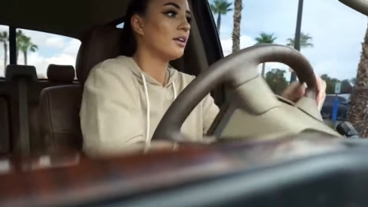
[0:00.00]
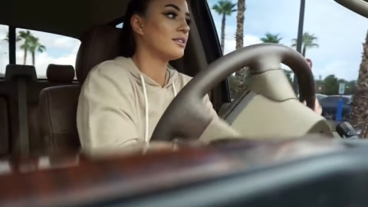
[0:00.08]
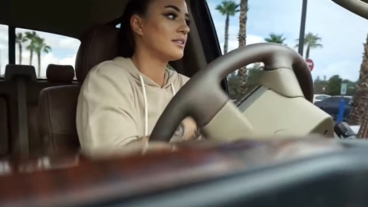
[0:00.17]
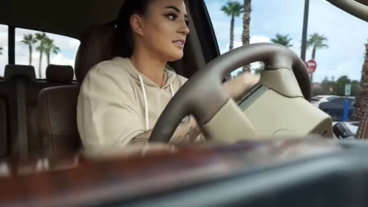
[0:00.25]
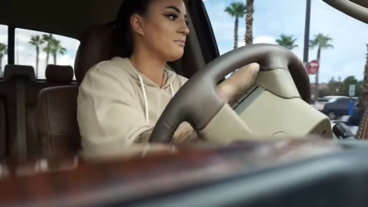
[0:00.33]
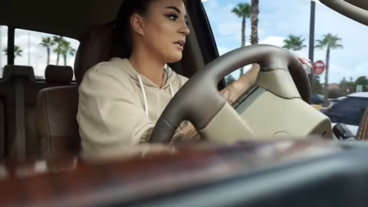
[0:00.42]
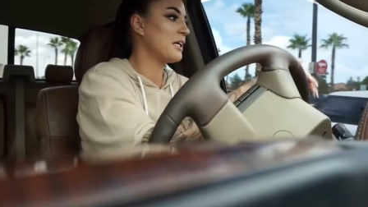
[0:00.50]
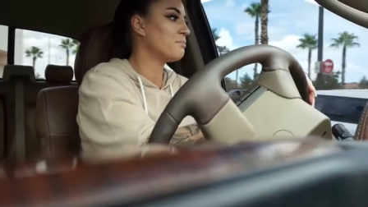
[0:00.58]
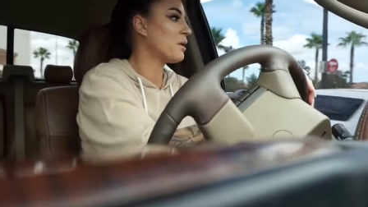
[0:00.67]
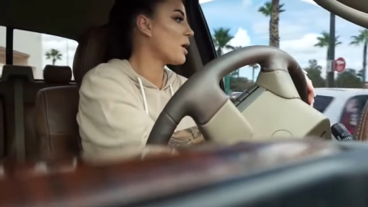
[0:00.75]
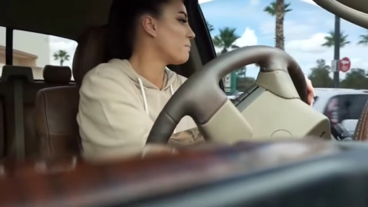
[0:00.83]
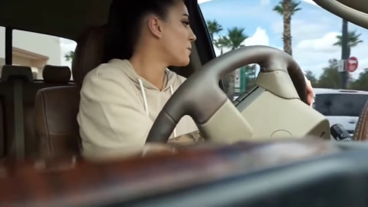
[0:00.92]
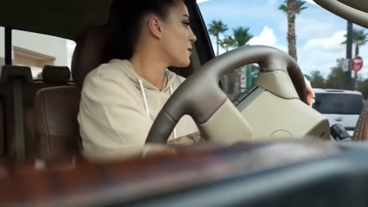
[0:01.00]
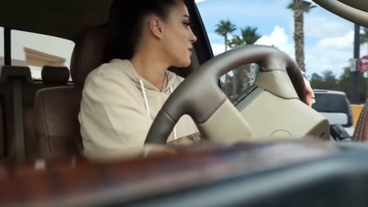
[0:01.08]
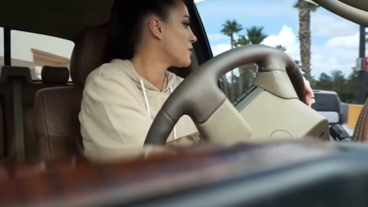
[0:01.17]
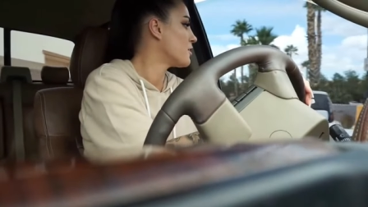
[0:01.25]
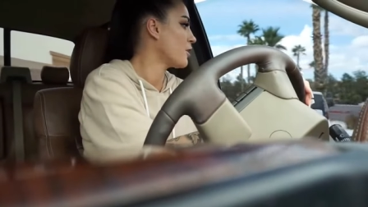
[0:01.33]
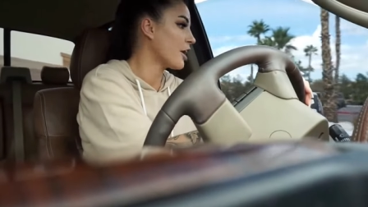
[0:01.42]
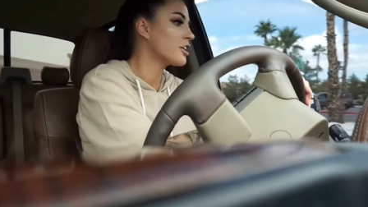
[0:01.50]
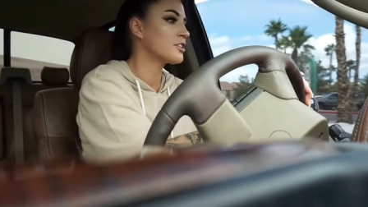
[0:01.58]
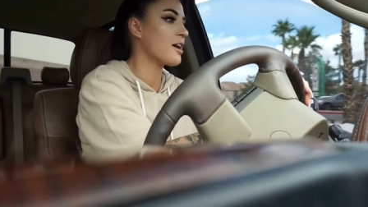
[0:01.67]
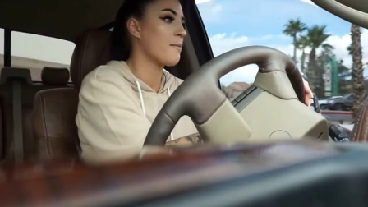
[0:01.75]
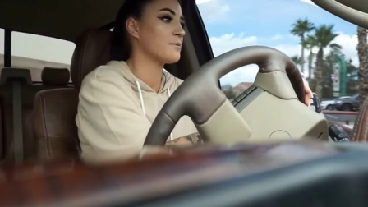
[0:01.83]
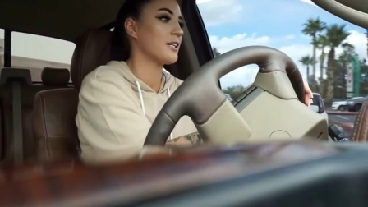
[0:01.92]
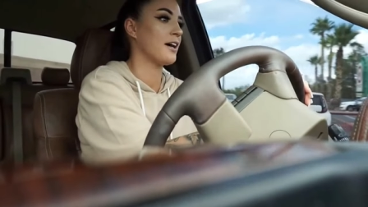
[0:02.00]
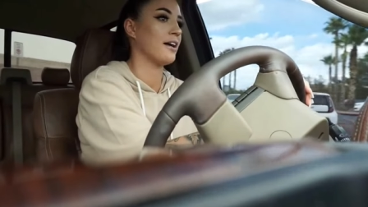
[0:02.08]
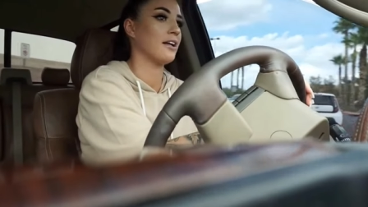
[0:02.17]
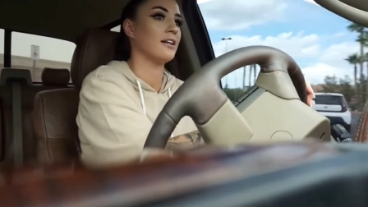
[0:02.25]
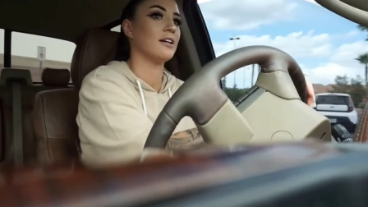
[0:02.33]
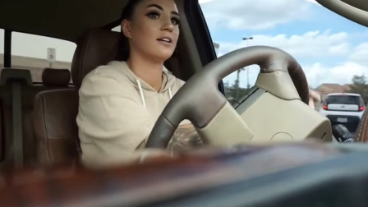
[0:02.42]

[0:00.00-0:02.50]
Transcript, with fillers: It's a speed bump, not a stop sign.